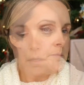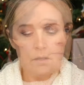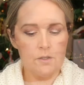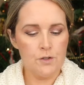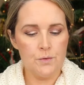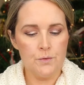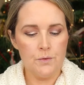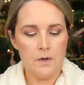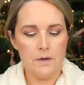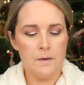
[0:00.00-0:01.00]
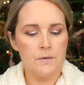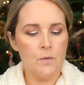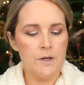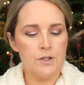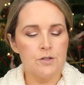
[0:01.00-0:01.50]
And I'm going
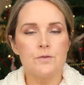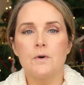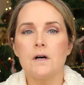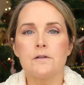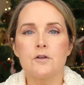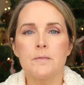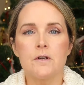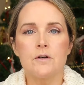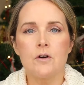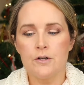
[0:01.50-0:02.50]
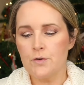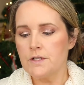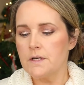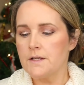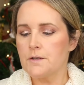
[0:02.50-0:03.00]
to do a little bit of
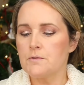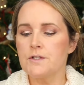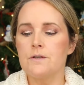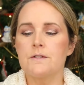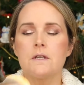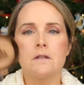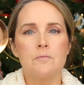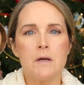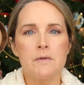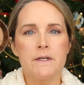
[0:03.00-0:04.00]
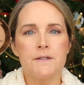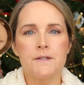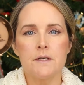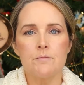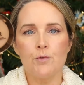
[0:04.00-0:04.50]
contouring today. So I'm just using the Maybelline
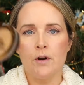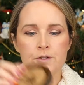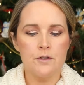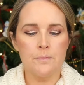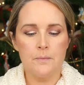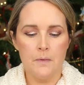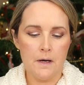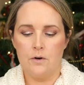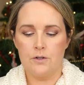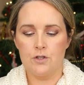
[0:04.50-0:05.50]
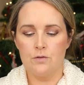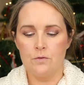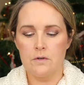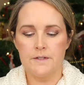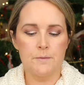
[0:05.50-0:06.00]
City Bronzer
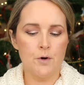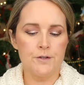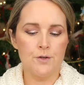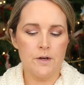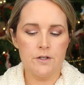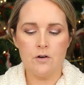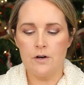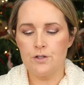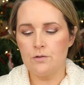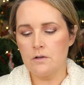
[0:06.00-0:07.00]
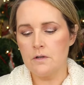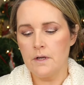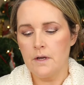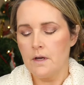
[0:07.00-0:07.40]
Contour. It's a bronzer and a contour,